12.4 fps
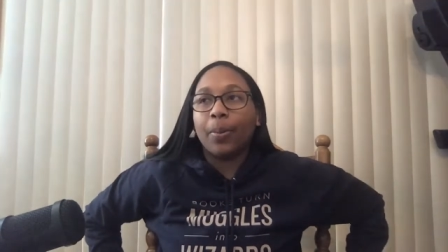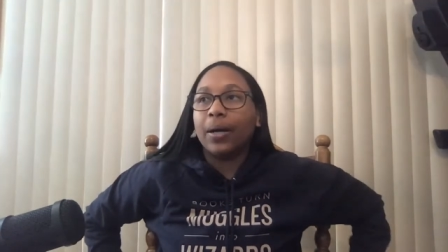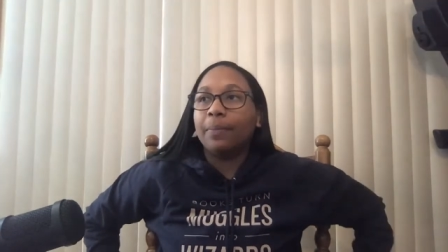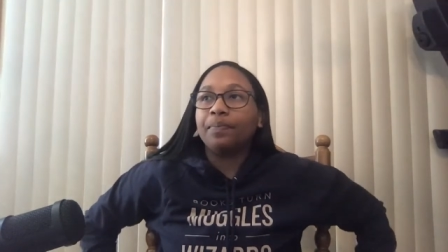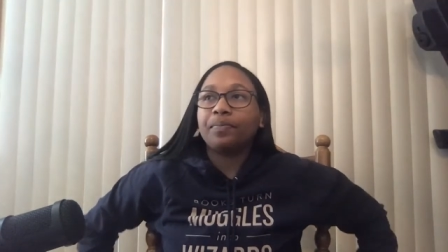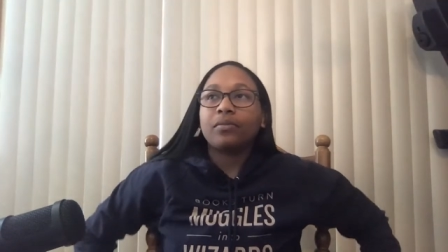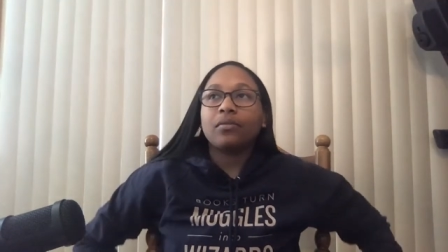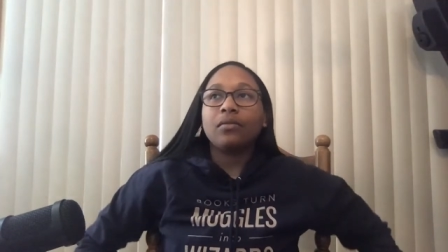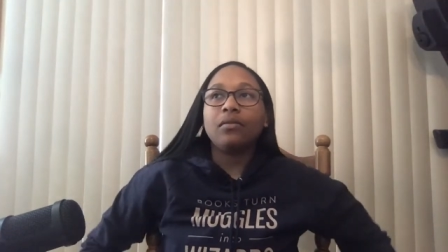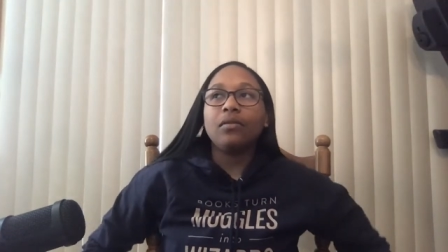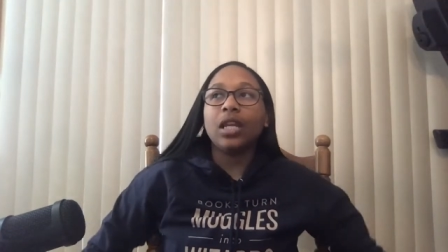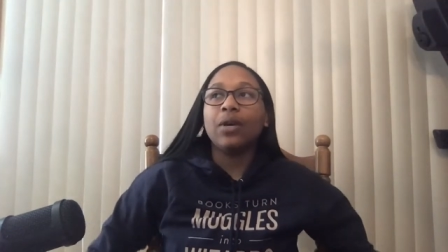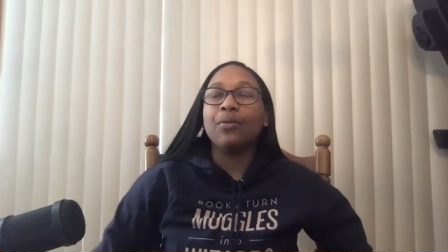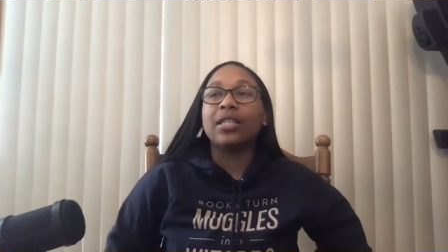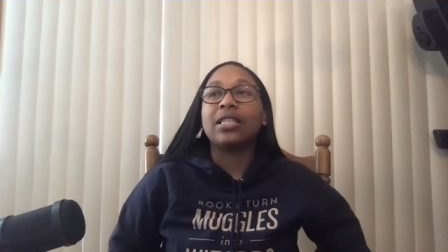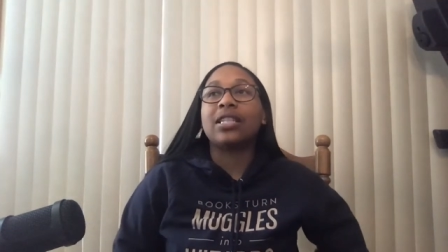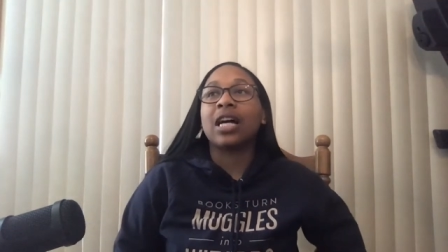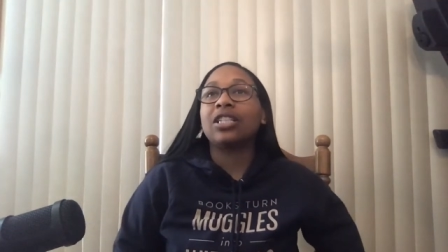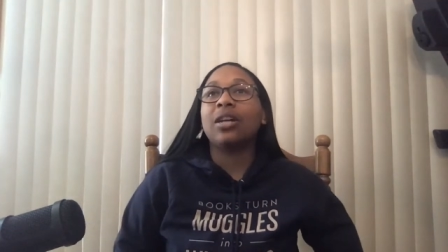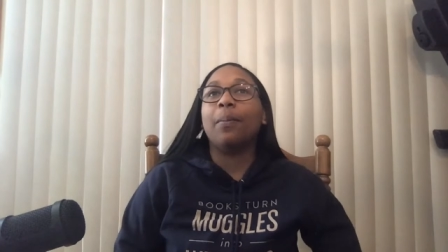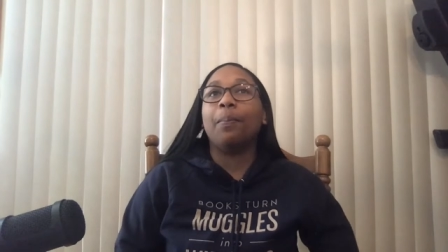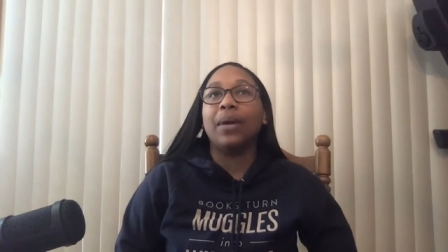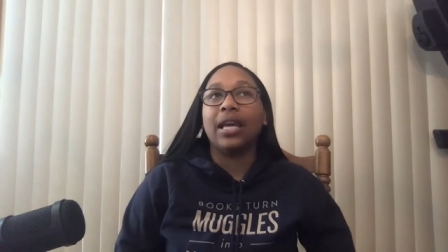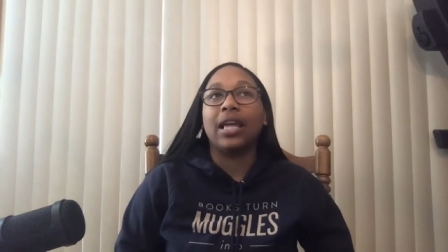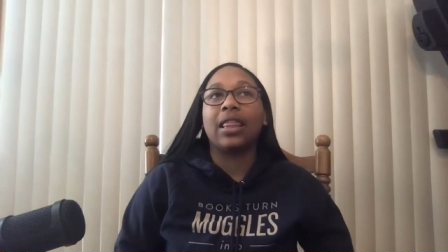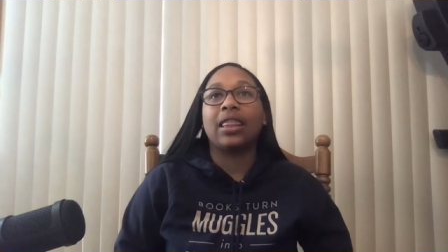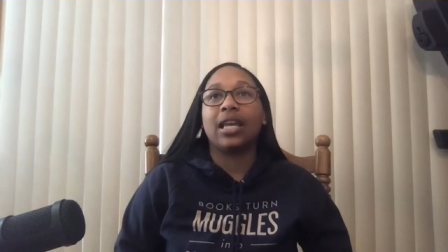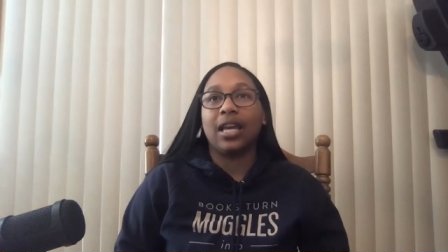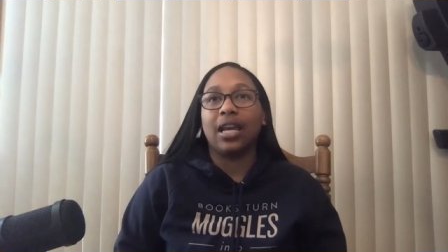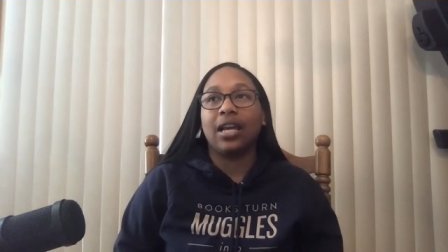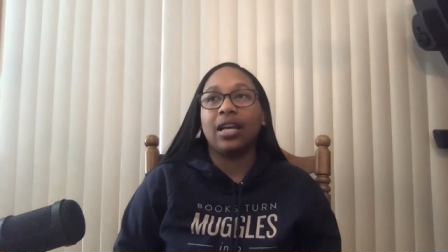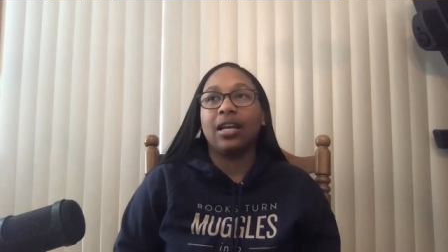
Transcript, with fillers: but it was such a big thing